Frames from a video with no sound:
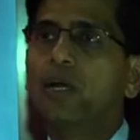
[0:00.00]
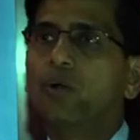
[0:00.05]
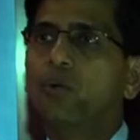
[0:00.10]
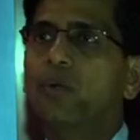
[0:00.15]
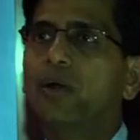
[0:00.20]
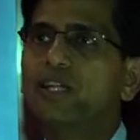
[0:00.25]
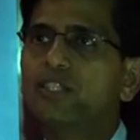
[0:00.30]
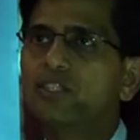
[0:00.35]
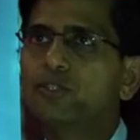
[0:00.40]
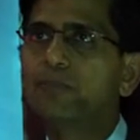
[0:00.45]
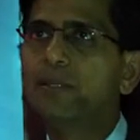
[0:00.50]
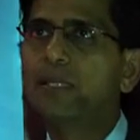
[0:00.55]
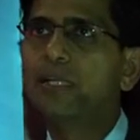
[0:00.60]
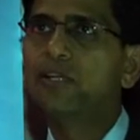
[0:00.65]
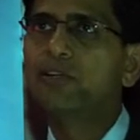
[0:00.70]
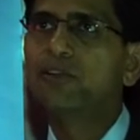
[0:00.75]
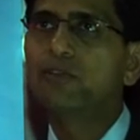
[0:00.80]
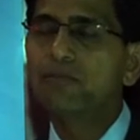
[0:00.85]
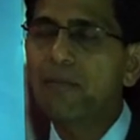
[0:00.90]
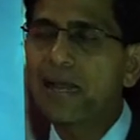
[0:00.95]
where it's been a
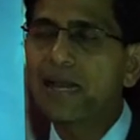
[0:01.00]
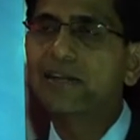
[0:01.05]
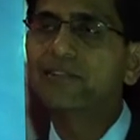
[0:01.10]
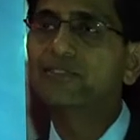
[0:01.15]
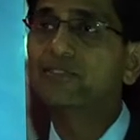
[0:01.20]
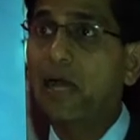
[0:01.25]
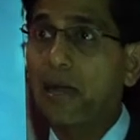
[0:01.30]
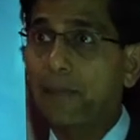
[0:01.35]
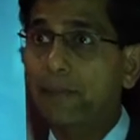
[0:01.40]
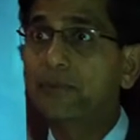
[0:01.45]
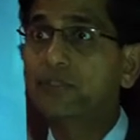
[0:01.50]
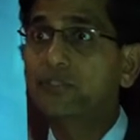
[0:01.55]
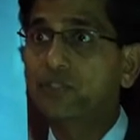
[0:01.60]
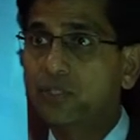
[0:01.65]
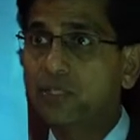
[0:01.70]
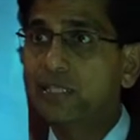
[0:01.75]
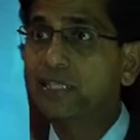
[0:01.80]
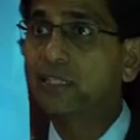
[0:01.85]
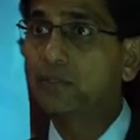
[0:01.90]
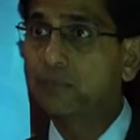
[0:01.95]
tremendous
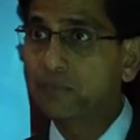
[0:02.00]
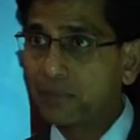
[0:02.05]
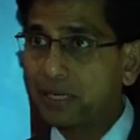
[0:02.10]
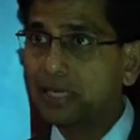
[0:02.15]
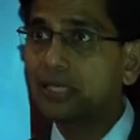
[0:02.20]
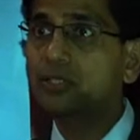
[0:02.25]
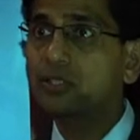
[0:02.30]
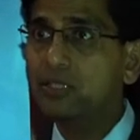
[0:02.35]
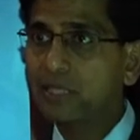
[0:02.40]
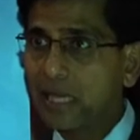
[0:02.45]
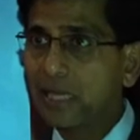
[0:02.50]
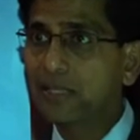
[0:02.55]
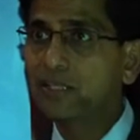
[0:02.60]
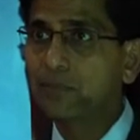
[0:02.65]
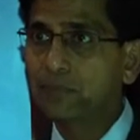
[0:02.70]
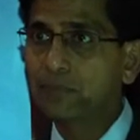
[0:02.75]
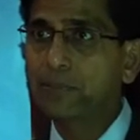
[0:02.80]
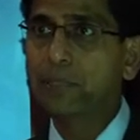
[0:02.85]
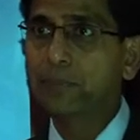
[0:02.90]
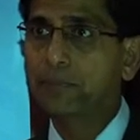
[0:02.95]
opportunity to bring
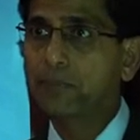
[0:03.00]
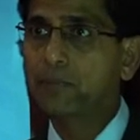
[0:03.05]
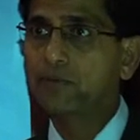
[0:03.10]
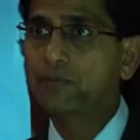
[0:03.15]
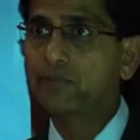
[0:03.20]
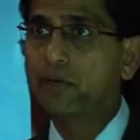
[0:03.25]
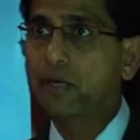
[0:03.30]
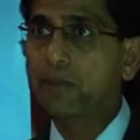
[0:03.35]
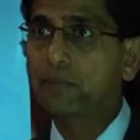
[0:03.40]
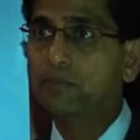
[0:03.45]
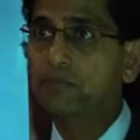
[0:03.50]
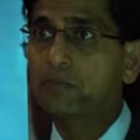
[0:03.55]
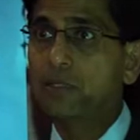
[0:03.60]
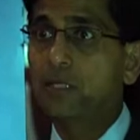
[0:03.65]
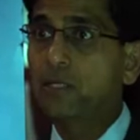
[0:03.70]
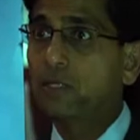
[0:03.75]
together people from